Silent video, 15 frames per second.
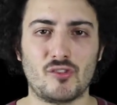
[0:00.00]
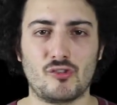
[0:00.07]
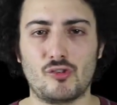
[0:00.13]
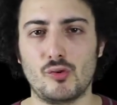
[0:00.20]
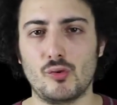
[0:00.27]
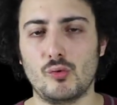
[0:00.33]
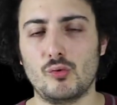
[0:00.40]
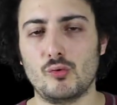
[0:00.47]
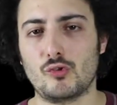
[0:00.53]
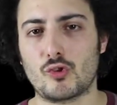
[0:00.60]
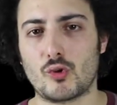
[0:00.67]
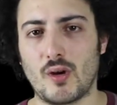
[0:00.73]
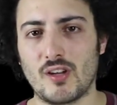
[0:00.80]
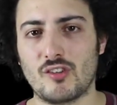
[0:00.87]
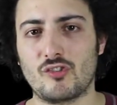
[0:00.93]
to
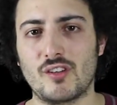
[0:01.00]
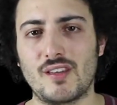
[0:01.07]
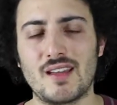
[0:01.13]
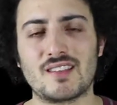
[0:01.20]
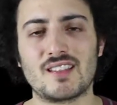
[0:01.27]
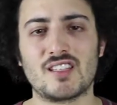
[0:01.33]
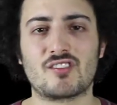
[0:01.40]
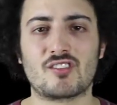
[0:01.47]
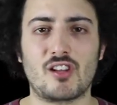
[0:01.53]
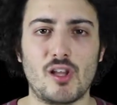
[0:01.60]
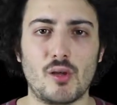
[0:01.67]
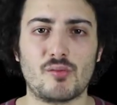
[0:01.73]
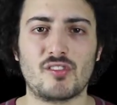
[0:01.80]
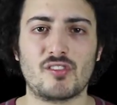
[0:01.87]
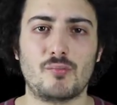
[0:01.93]
try to get as
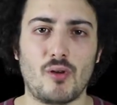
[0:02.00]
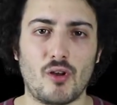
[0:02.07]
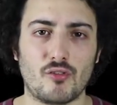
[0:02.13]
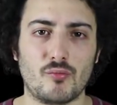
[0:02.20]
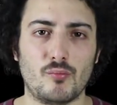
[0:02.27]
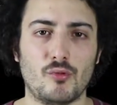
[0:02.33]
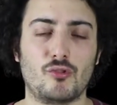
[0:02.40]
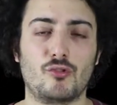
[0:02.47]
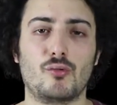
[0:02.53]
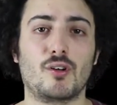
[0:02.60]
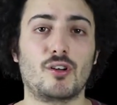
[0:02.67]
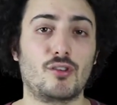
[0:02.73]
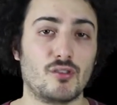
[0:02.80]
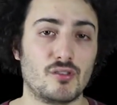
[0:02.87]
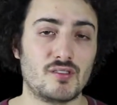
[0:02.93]
close as possible to a
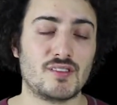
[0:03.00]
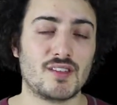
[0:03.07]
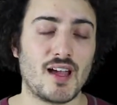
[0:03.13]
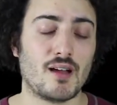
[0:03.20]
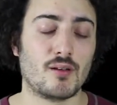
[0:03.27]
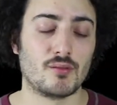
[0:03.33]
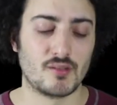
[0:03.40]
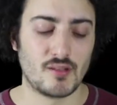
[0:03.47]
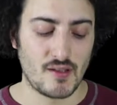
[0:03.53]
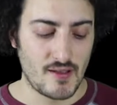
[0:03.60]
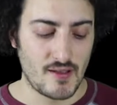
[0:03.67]
good sound.